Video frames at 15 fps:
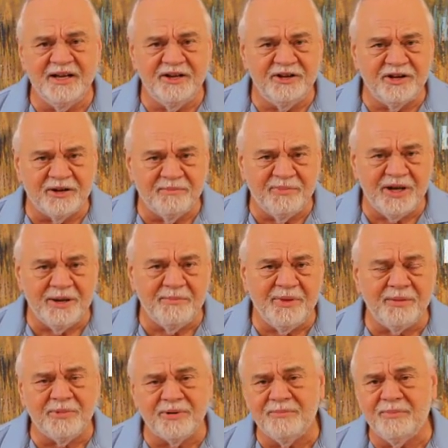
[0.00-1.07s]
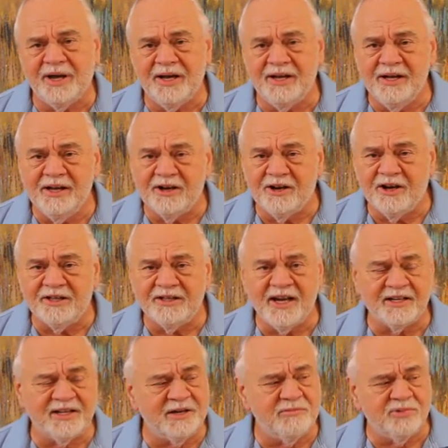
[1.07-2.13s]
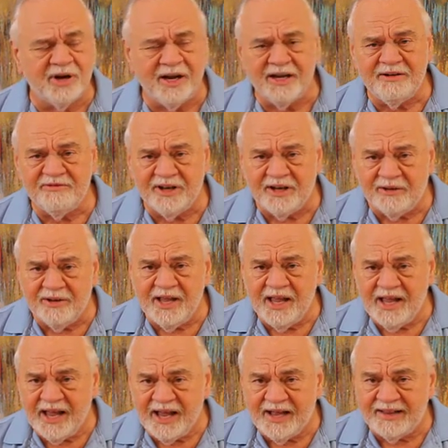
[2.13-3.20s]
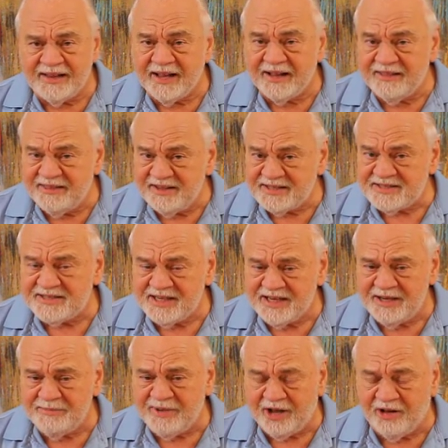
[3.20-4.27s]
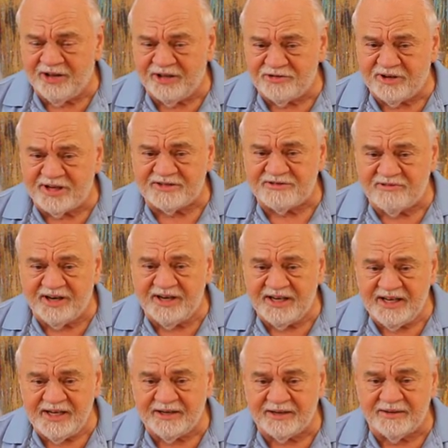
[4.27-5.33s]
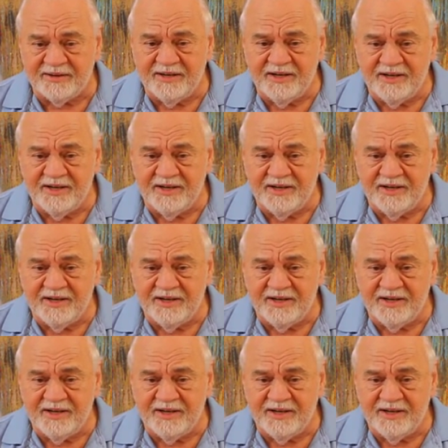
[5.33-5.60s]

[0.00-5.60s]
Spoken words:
you can be a member by contacting Brian Vale at this email address right here.